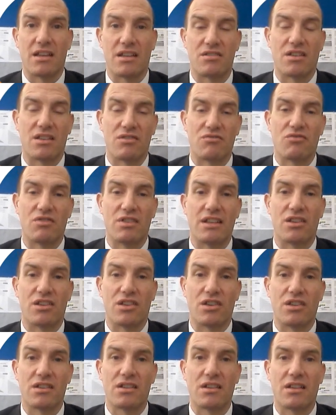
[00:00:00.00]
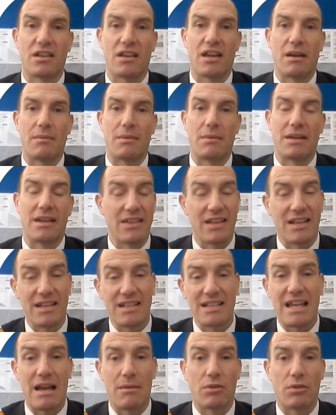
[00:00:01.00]
is really good. And in the
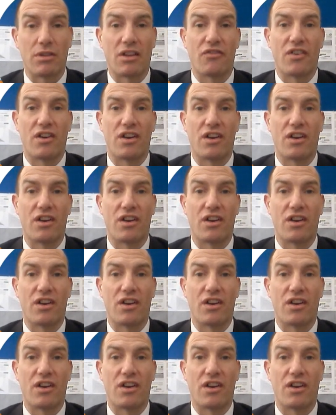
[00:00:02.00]
exam, what they'll